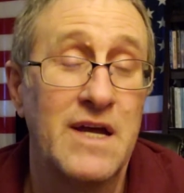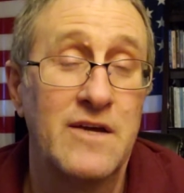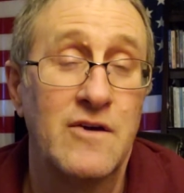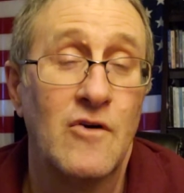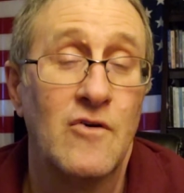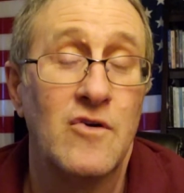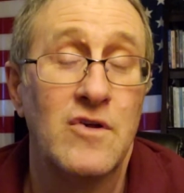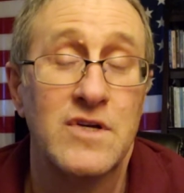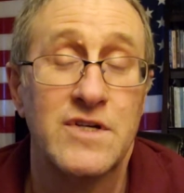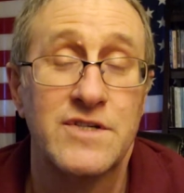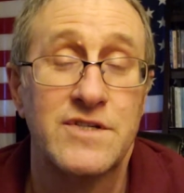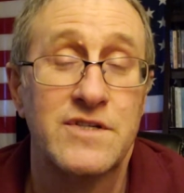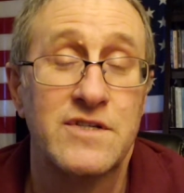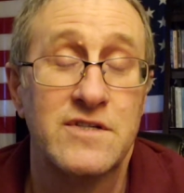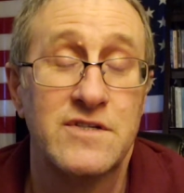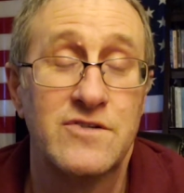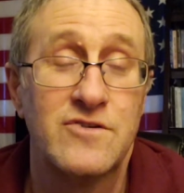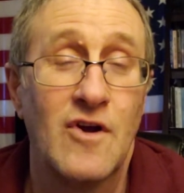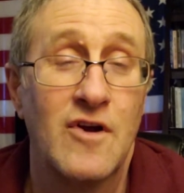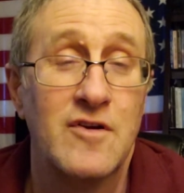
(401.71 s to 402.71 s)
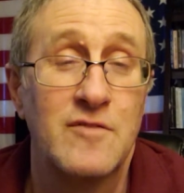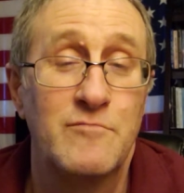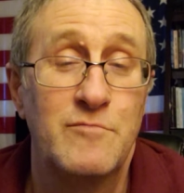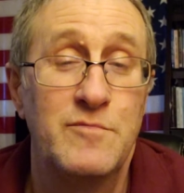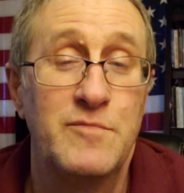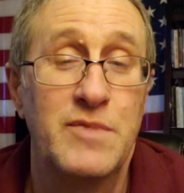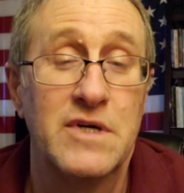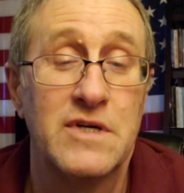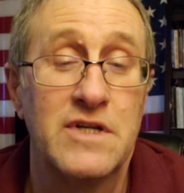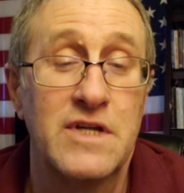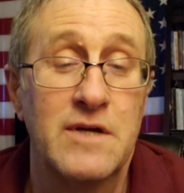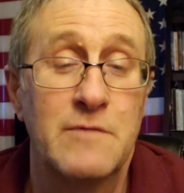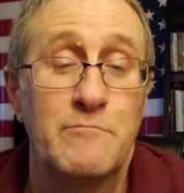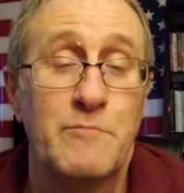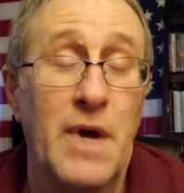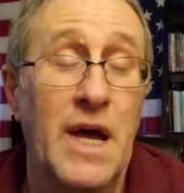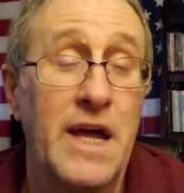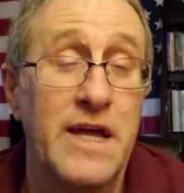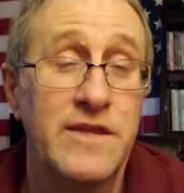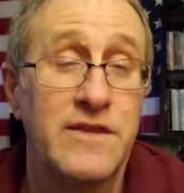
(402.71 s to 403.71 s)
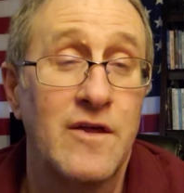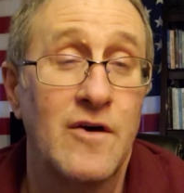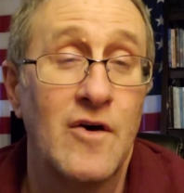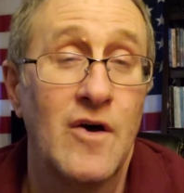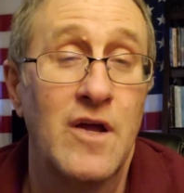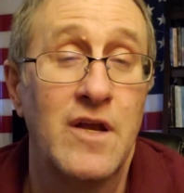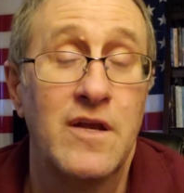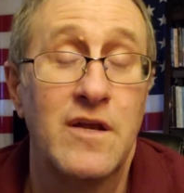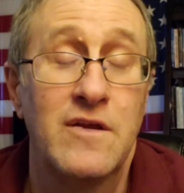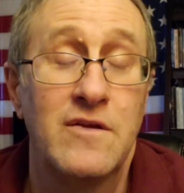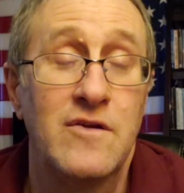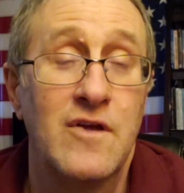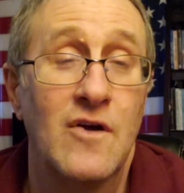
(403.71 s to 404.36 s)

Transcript: goal is to start building Python,